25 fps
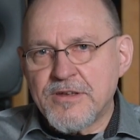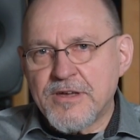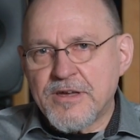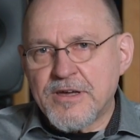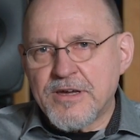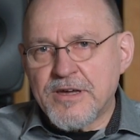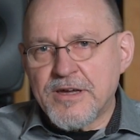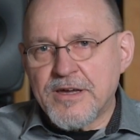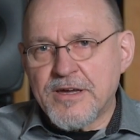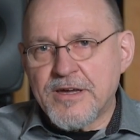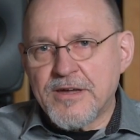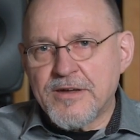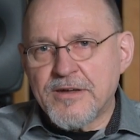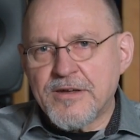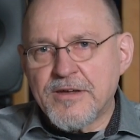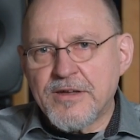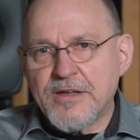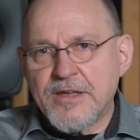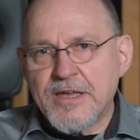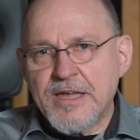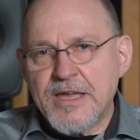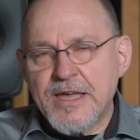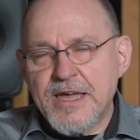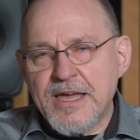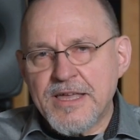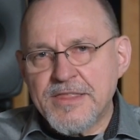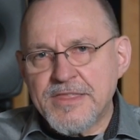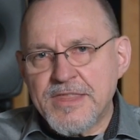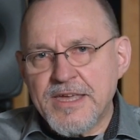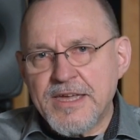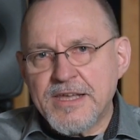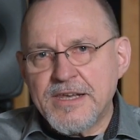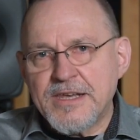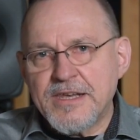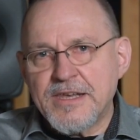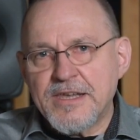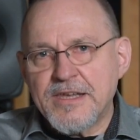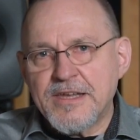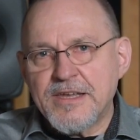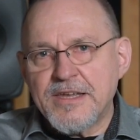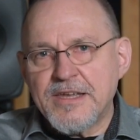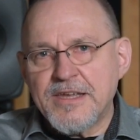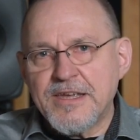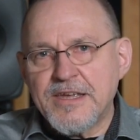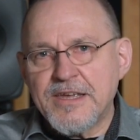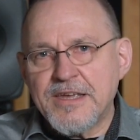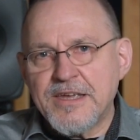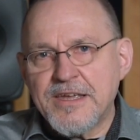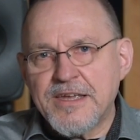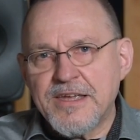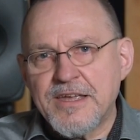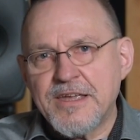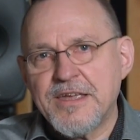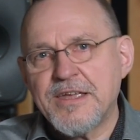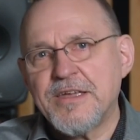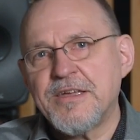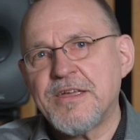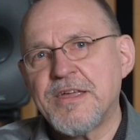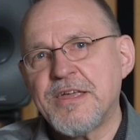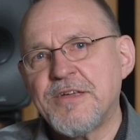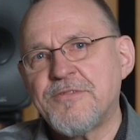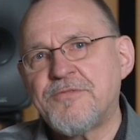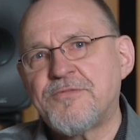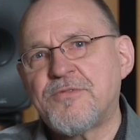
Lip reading: and then if